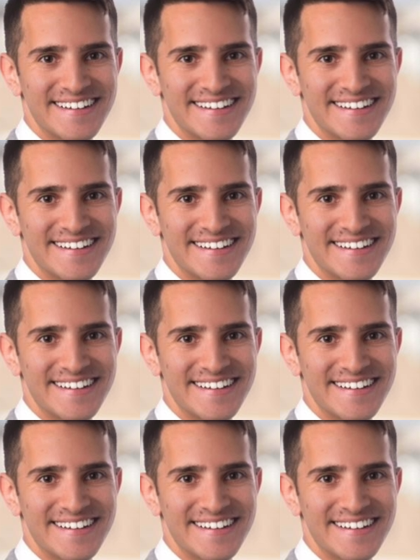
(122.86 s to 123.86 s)

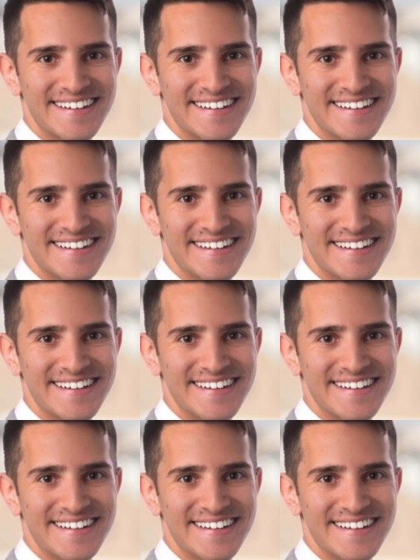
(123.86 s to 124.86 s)

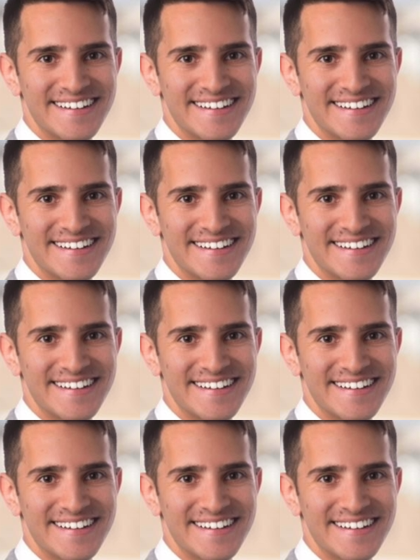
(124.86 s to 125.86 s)

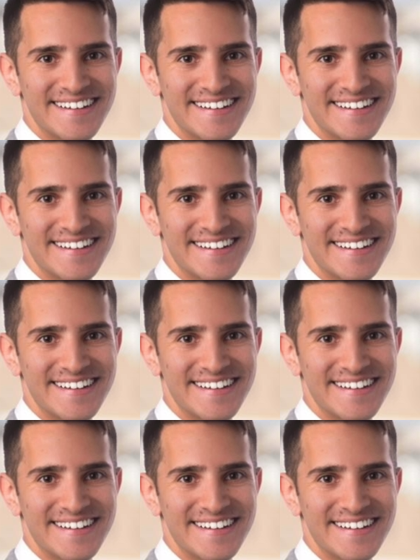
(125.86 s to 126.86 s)

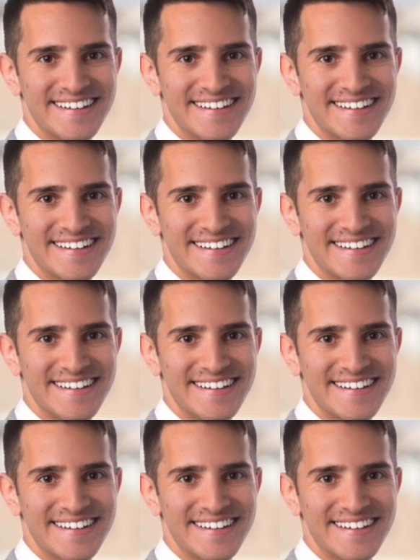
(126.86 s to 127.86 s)

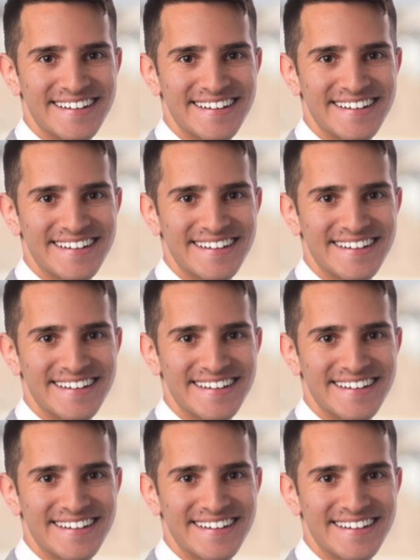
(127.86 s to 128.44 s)
This is a still picture; no speech is visible.